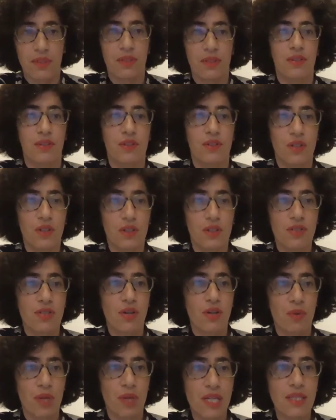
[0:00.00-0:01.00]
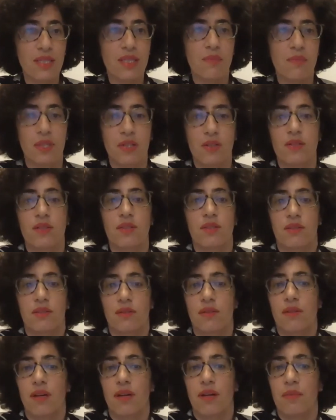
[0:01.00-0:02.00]
not so easy because
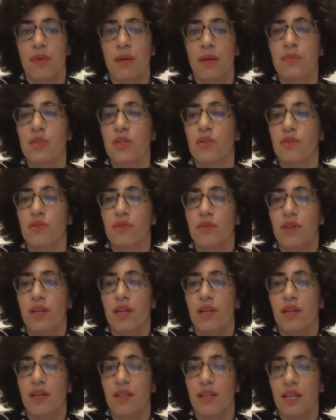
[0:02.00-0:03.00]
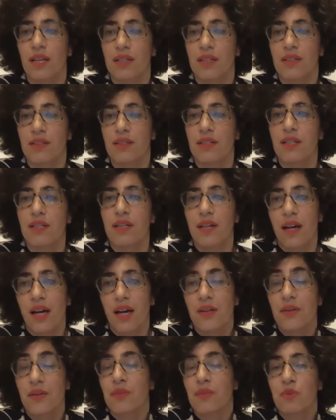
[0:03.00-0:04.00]
I'm, I'm not uh, like
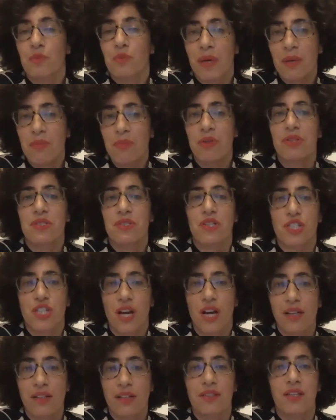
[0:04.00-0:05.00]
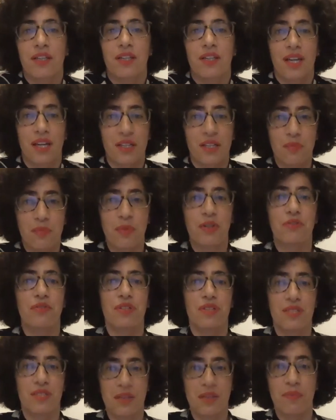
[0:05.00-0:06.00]
I, I, remember as a child that I can't
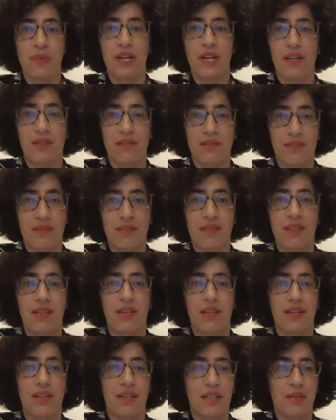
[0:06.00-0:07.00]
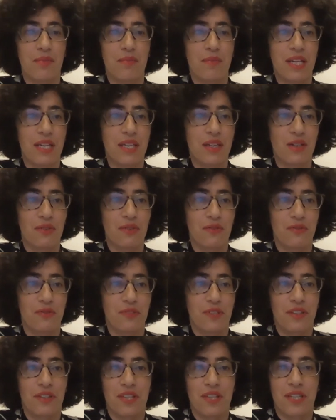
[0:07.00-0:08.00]
participate uh, in many of
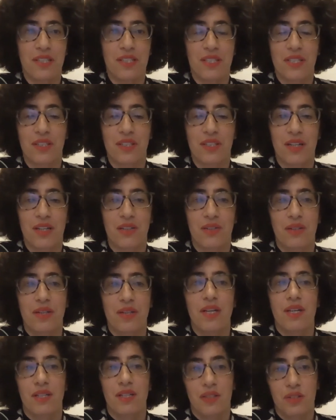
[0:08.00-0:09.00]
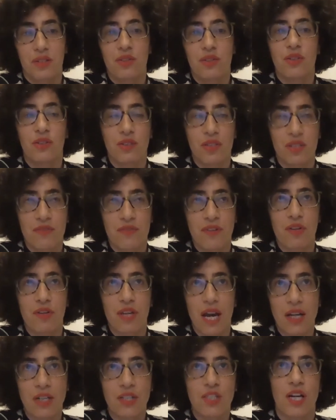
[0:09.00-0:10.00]
the things that I not not as very
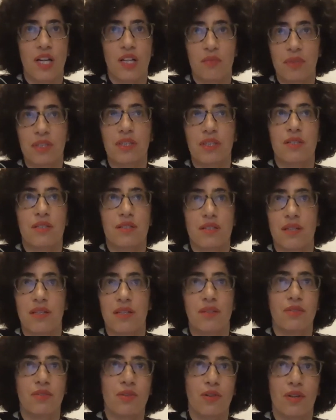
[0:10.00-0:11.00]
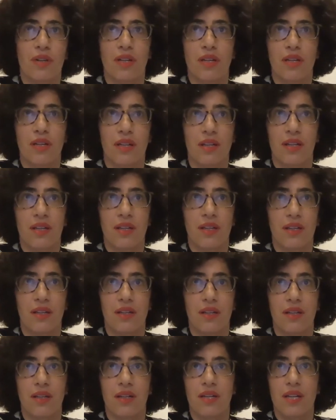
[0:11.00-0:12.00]
young child but as a
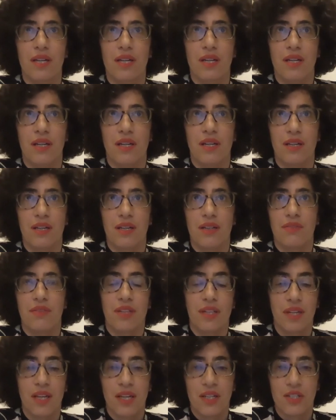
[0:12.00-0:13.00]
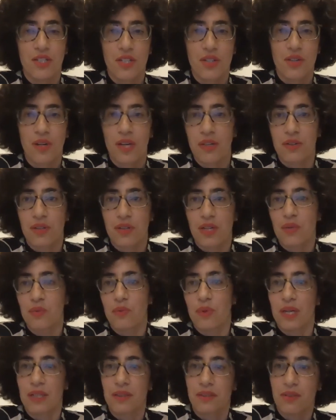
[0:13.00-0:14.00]
uh, a teenager, I, I
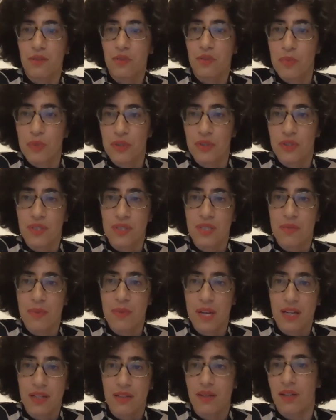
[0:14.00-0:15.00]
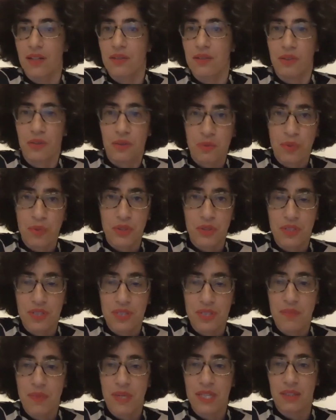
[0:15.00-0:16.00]
wanted to participate. I don't
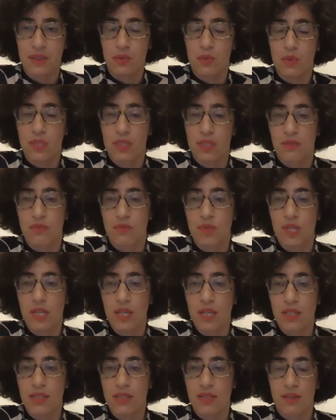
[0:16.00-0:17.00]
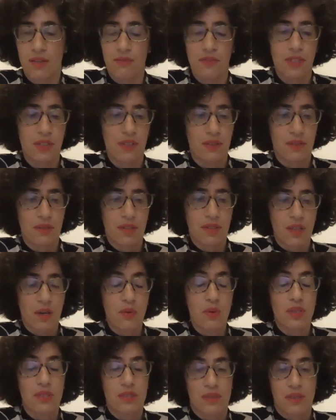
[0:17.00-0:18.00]
participate. It was really something that I
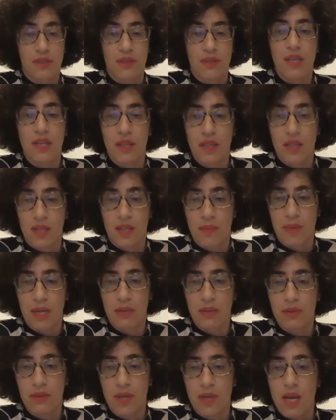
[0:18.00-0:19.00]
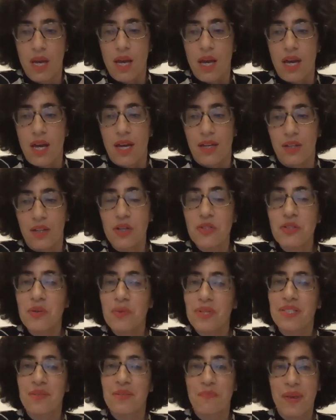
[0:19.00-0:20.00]
was thinking about. And
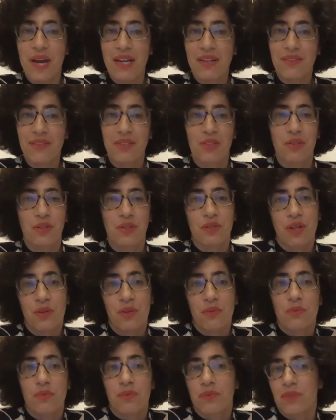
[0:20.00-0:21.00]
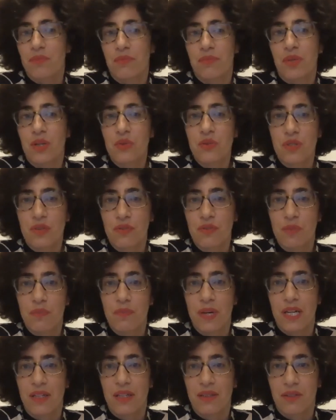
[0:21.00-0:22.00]
also as a painter, know, most of the
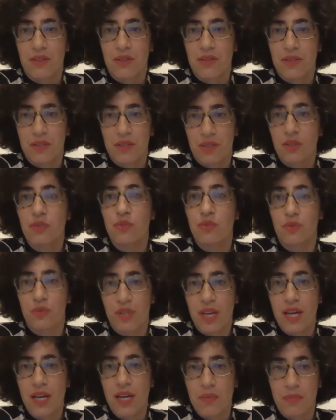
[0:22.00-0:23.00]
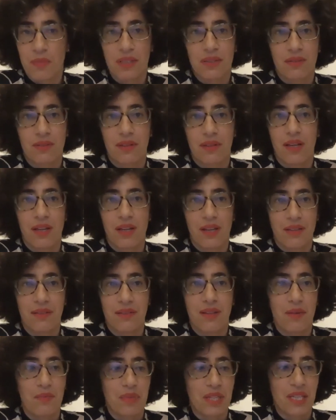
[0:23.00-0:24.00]
painters, not today, but uh, at
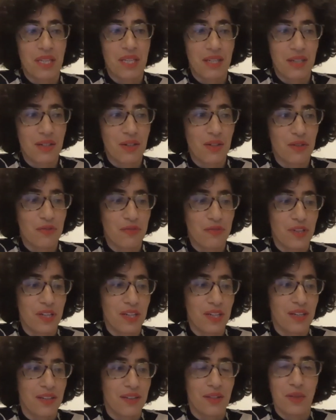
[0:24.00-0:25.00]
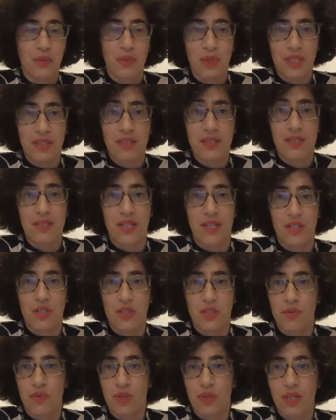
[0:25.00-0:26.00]
the beginning of uh, the 20th
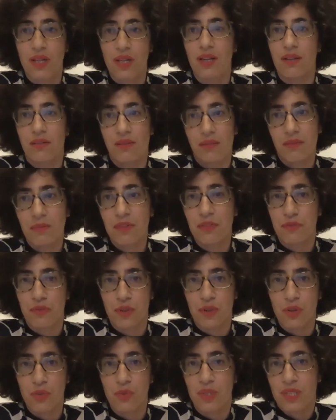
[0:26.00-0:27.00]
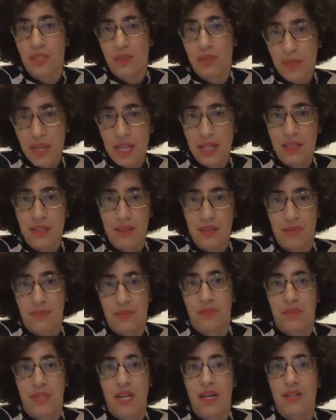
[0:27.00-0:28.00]
century and before was male.
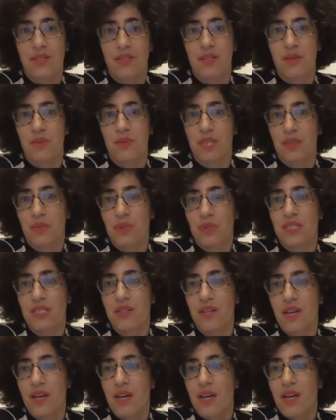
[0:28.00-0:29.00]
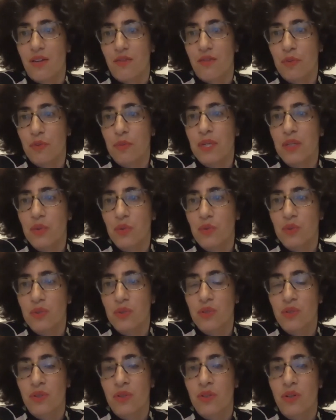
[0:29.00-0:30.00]
Yeah, so it was, for me, it was
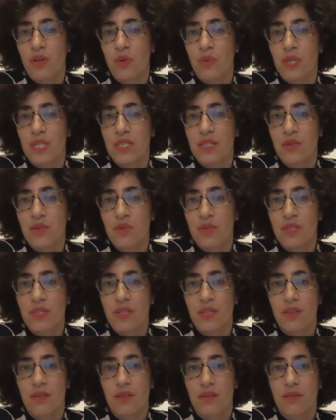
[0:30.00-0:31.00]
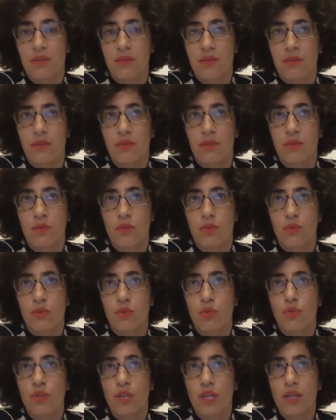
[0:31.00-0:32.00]
always interesting to,
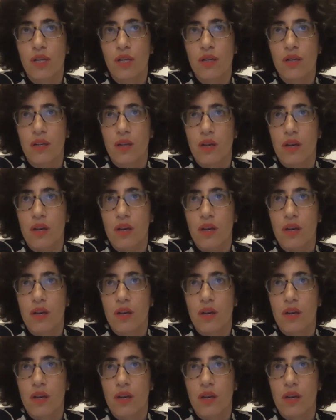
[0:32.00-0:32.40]
to think